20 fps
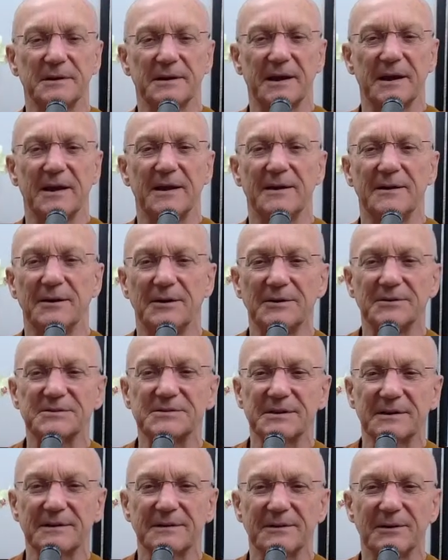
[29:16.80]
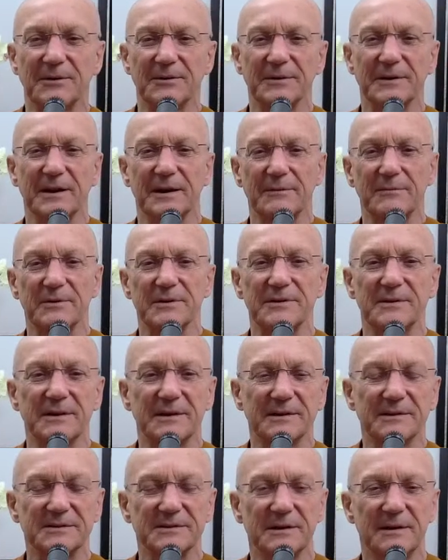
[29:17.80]
chaos and look,
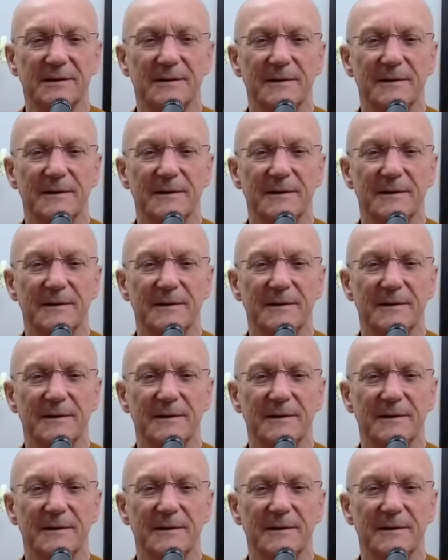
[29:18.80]
everything's